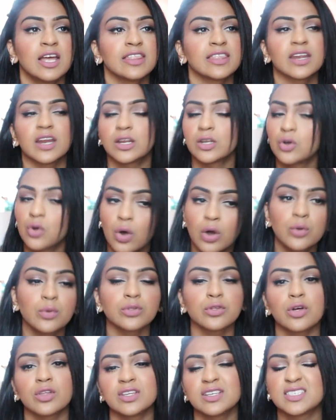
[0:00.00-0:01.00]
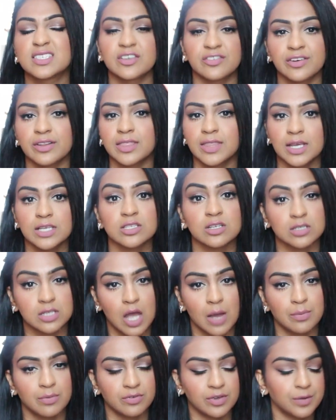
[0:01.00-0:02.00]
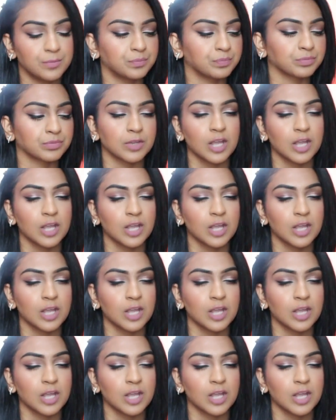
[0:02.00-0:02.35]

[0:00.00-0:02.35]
then I'd go in with all these different things on top of it.